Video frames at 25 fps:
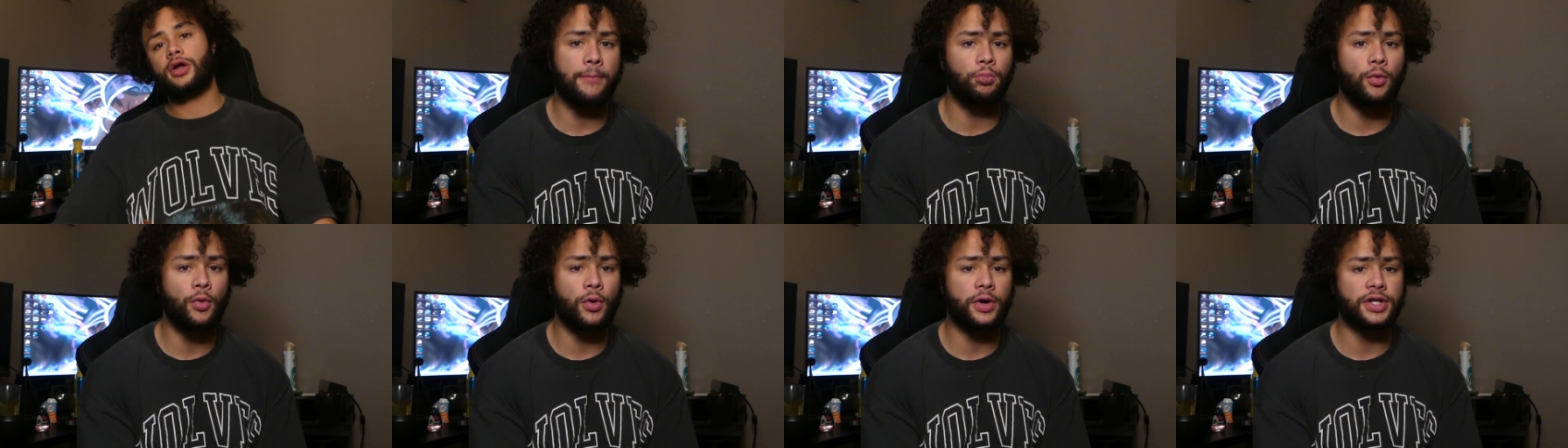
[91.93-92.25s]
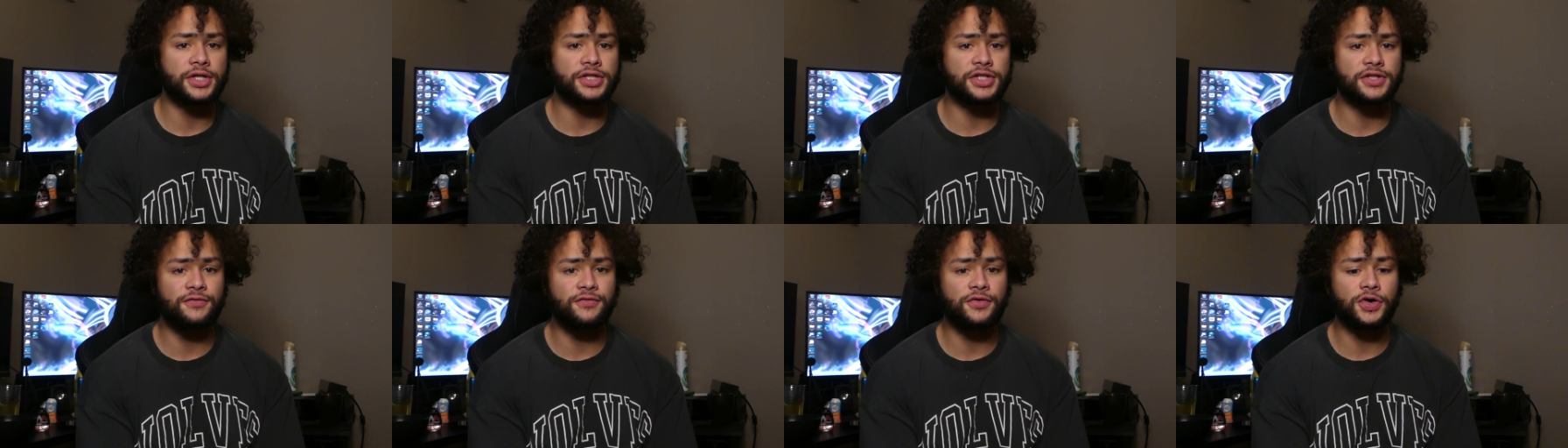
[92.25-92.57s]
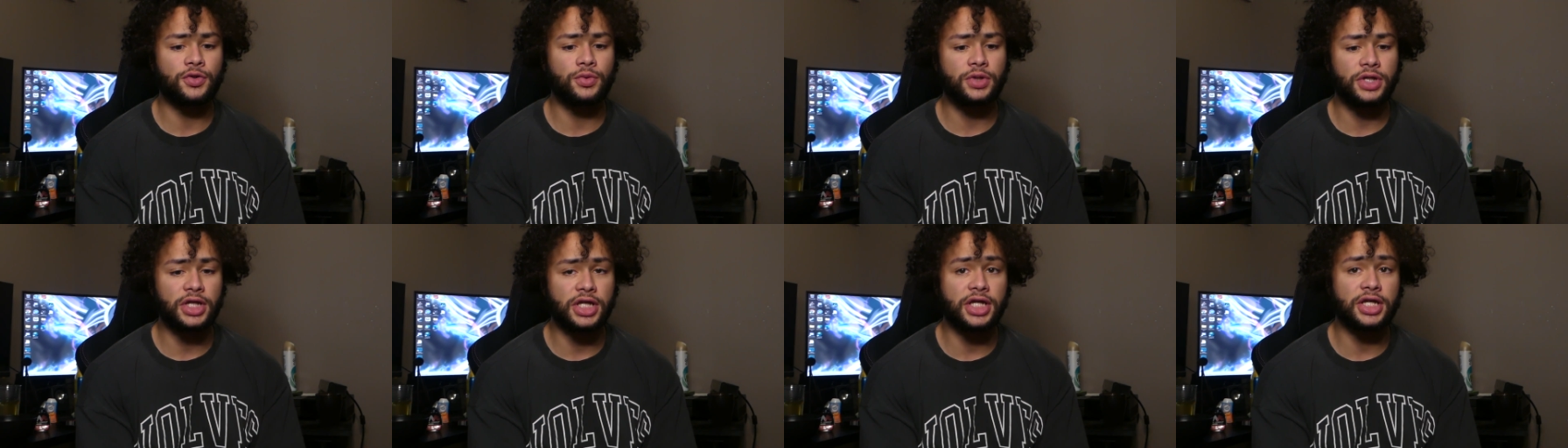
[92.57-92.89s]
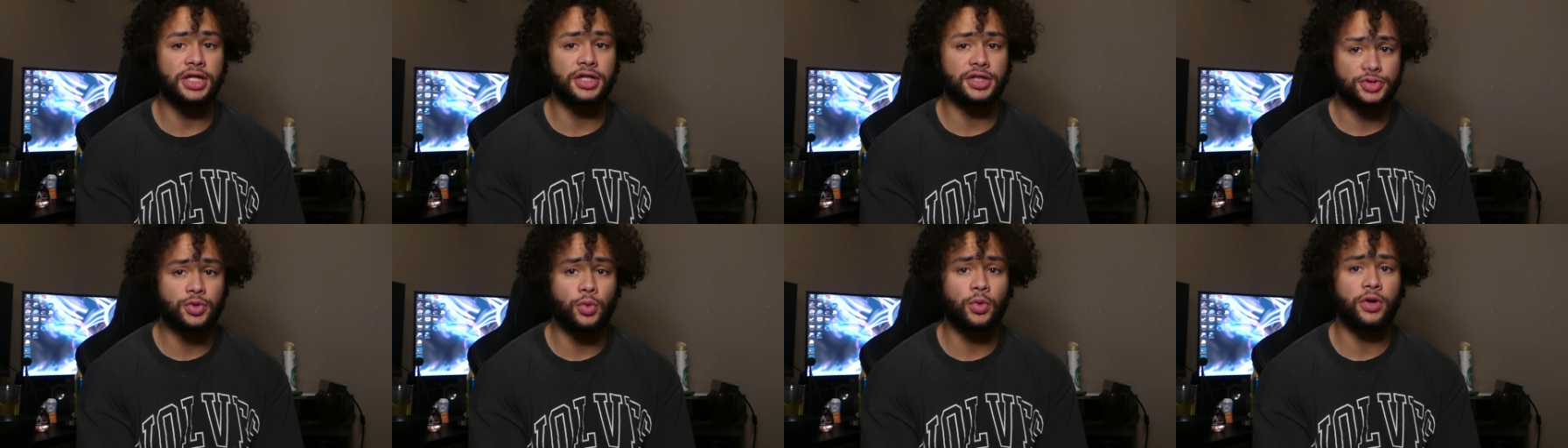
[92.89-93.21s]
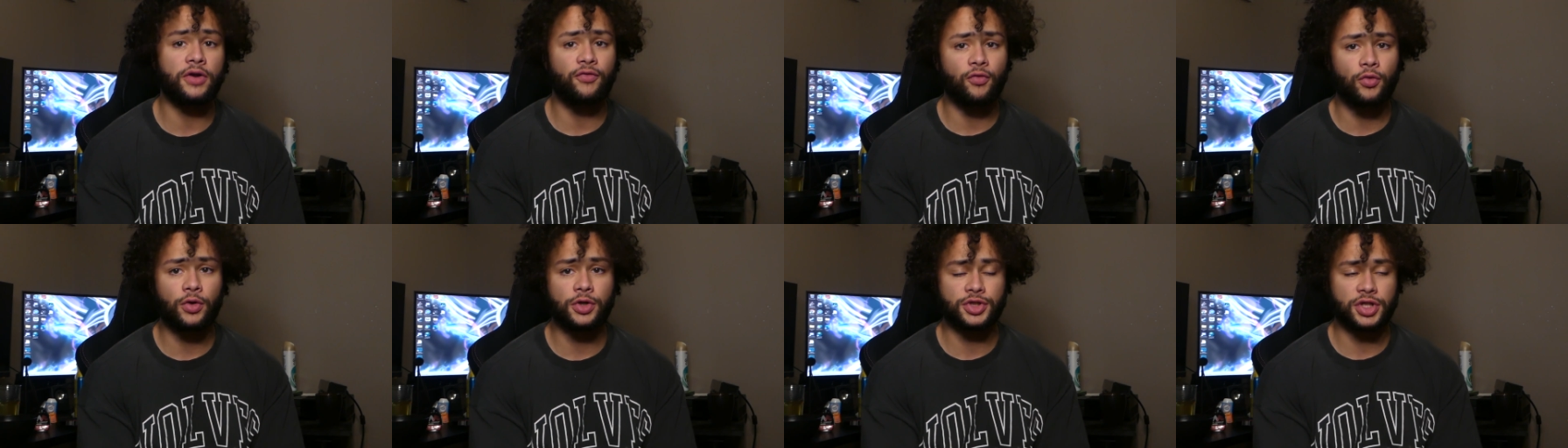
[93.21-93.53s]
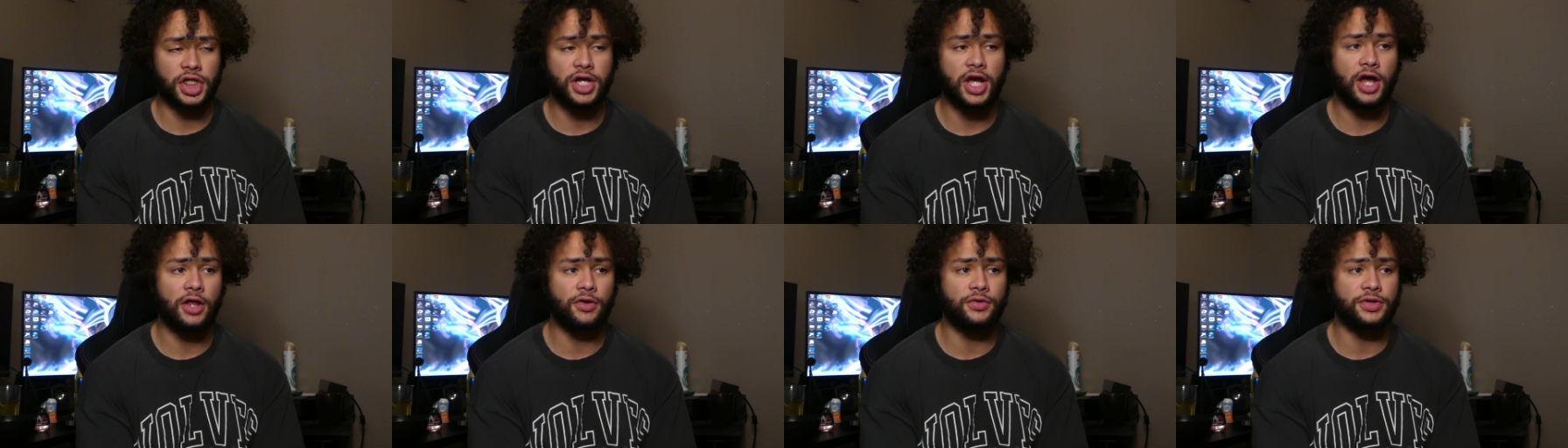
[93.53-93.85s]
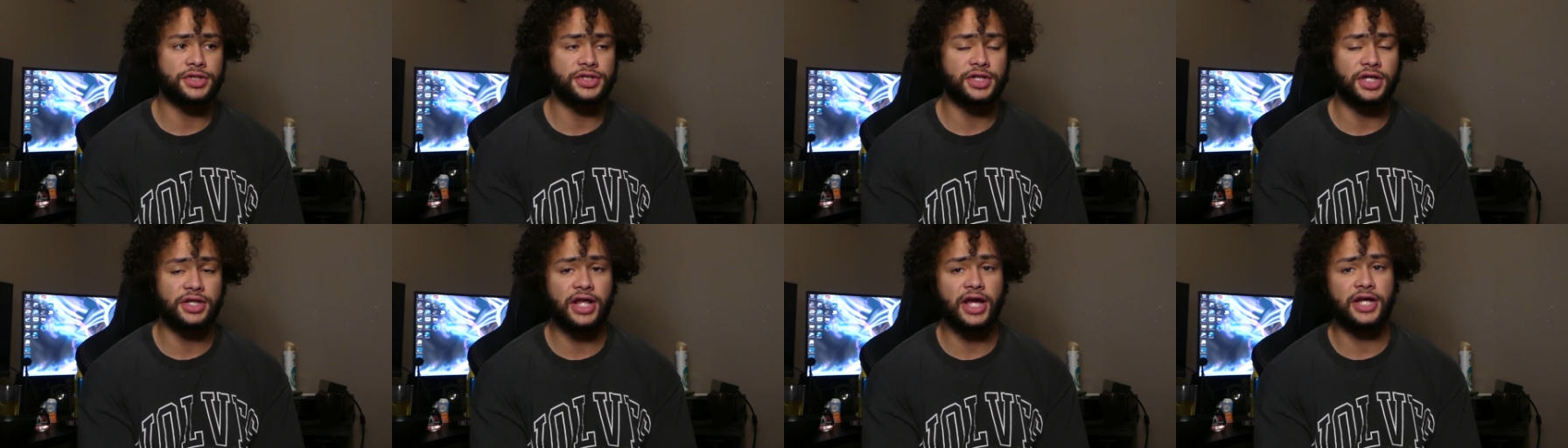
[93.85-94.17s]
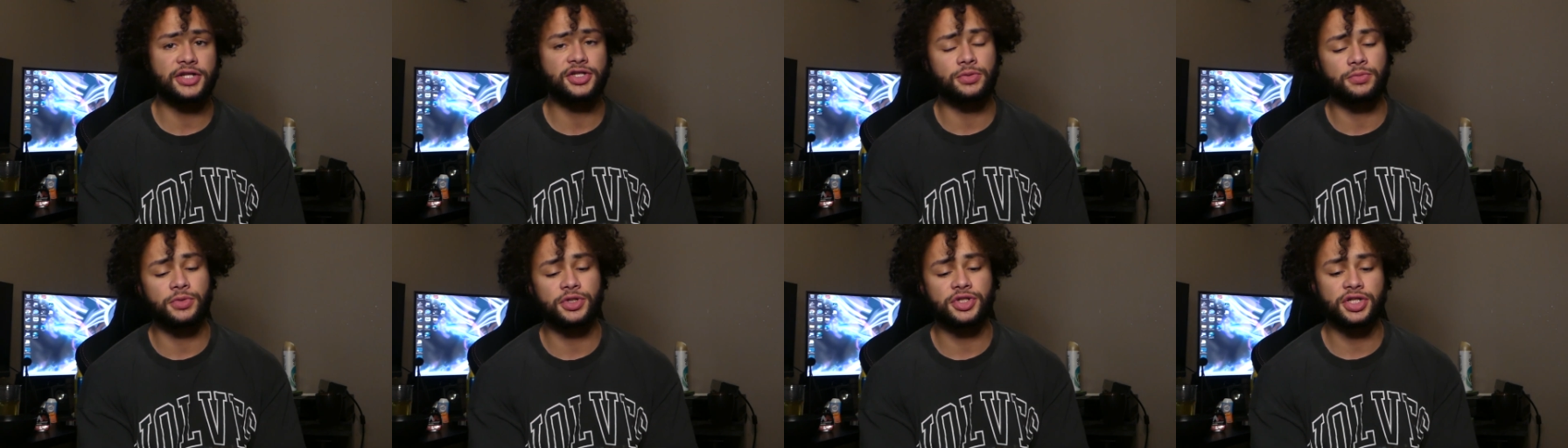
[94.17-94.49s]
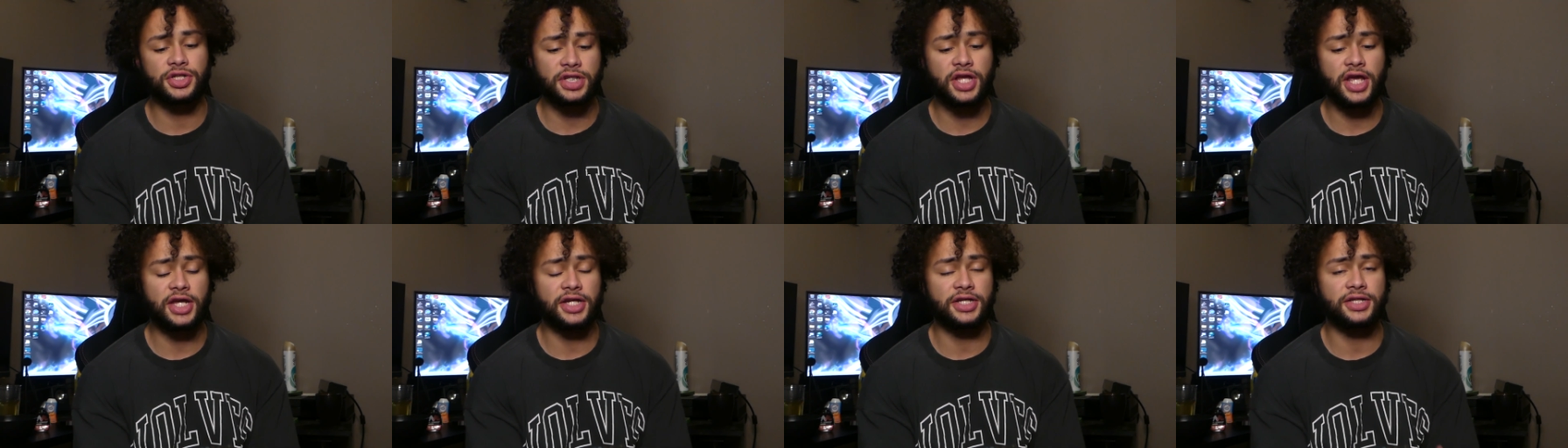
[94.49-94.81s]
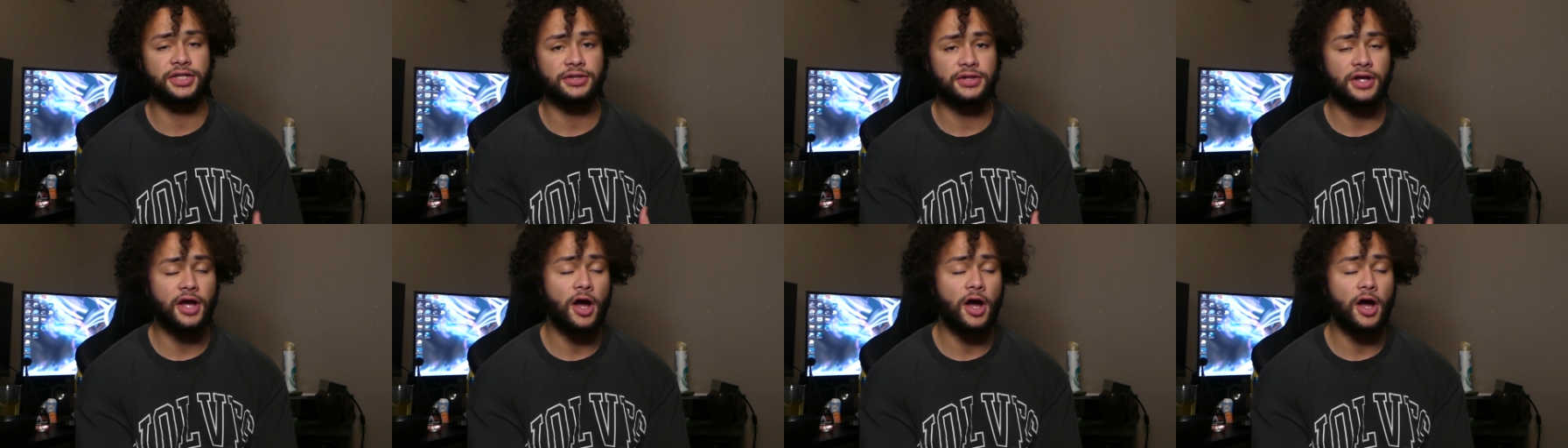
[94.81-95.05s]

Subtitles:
Point is, if you eat 2,400 calories, and that's how much you take,